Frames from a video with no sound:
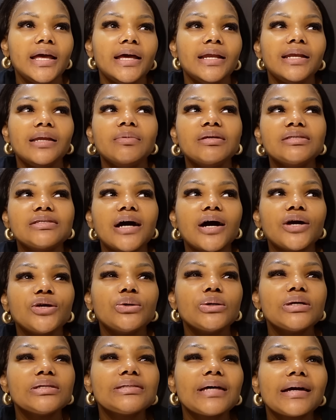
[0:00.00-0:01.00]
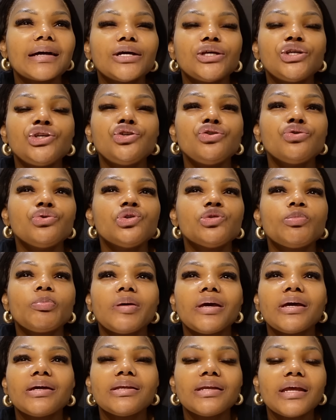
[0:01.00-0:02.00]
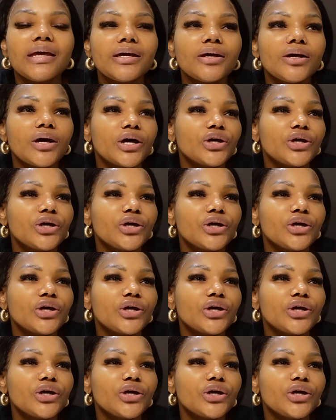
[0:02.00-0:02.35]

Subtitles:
Let me tell you, it's like a huge picnic,